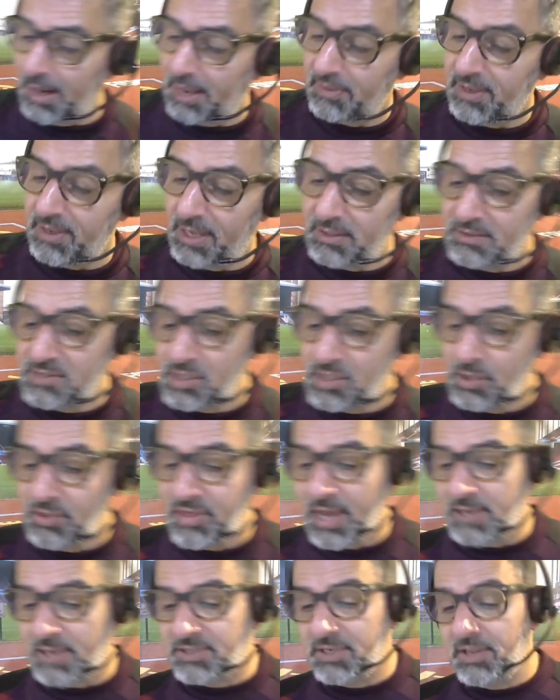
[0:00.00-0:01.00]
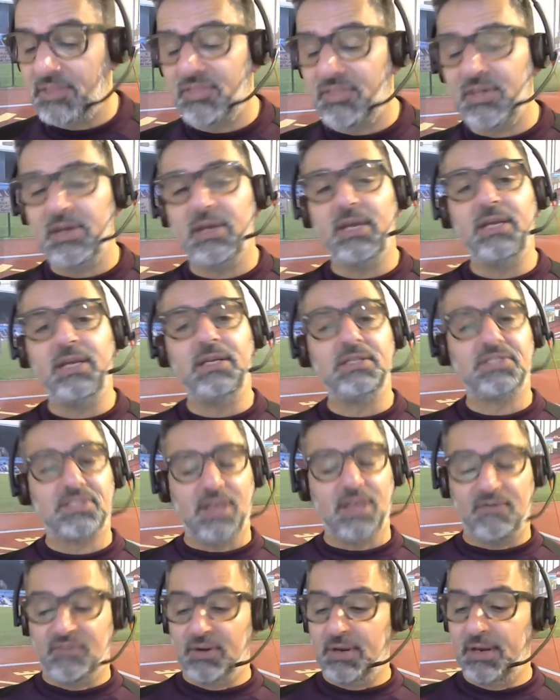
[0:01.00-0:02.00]
and at the end of 2013 he
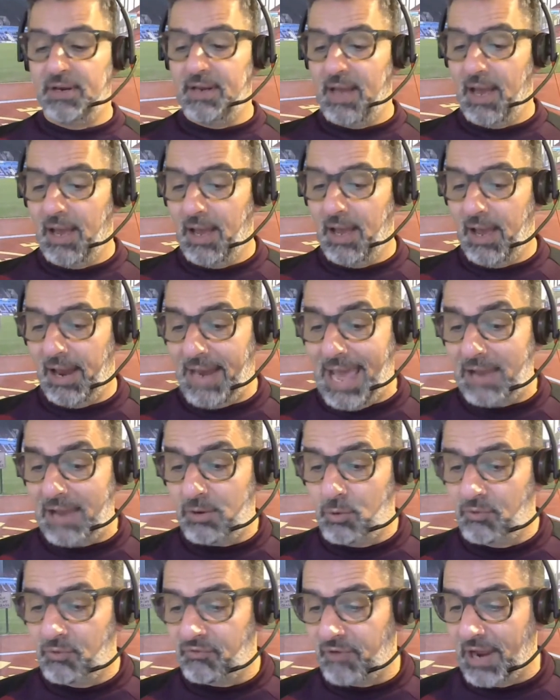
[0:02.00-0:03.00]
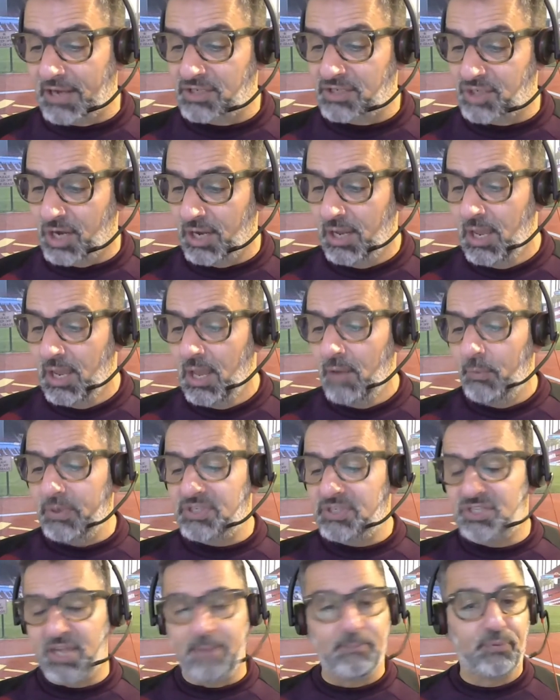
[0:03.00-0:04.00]
suffered an ankle fracture
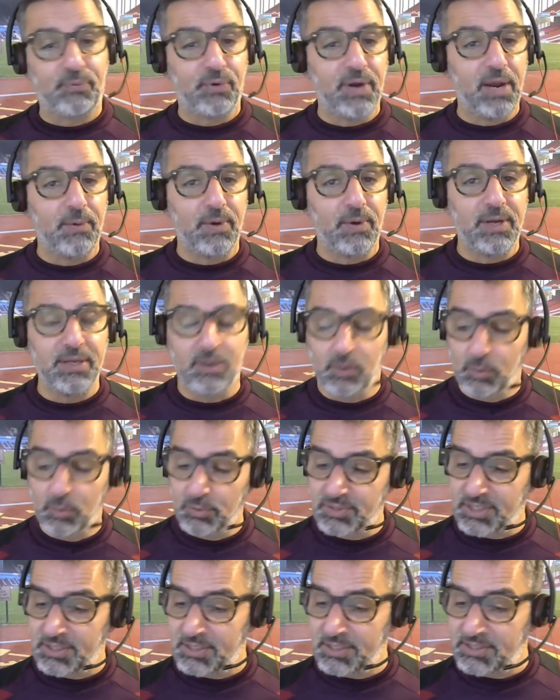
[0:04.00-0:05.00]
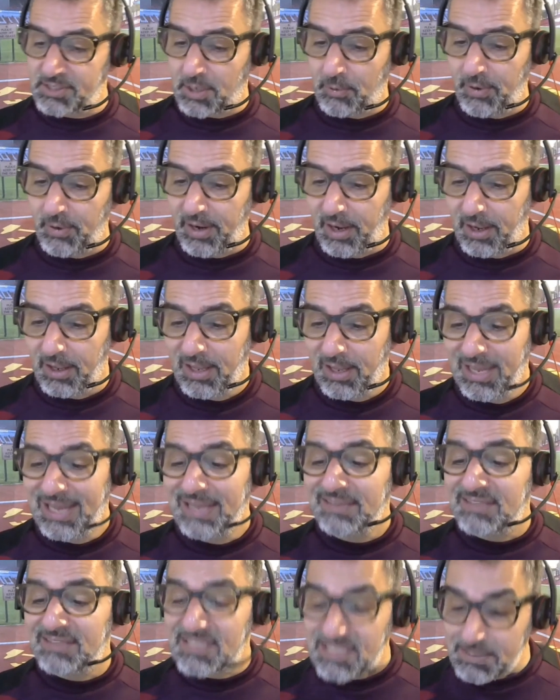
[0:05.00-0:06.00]
which temporarily halted his career.
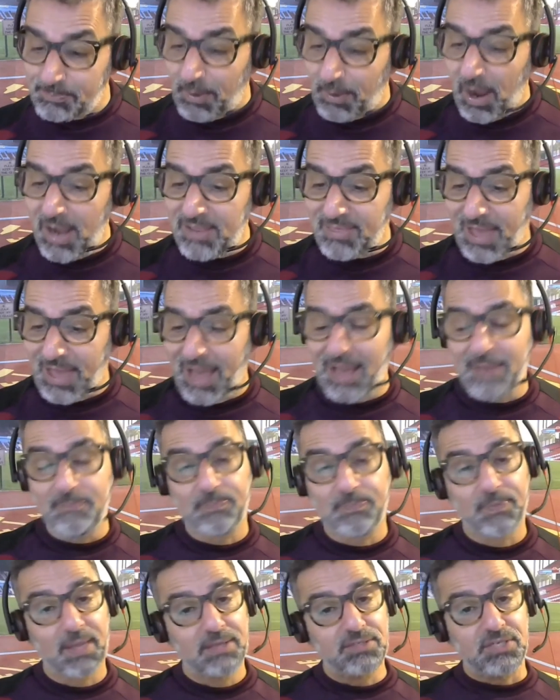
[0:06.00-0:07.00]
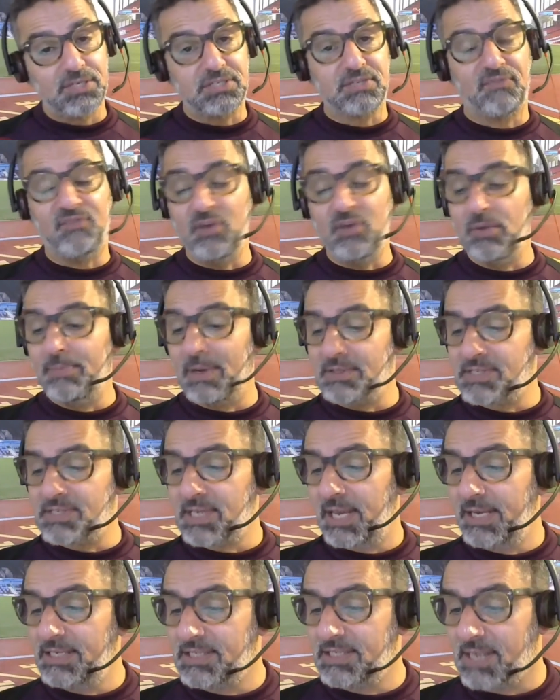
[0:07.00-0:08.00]
Despite that, just a few months
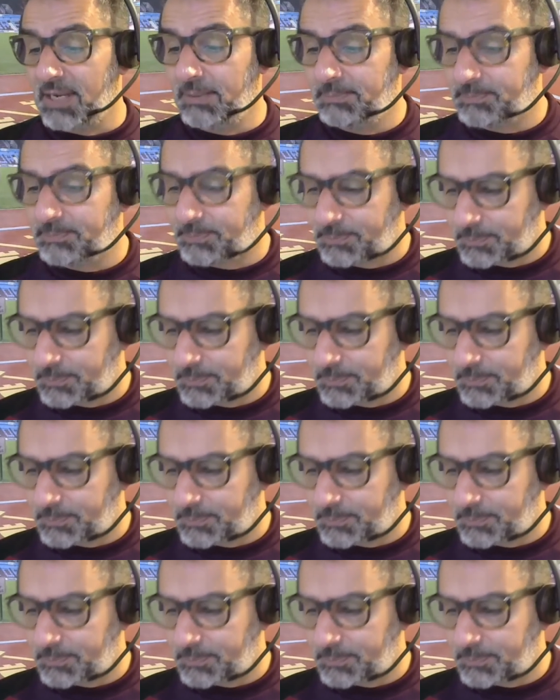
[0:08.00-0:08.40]
later,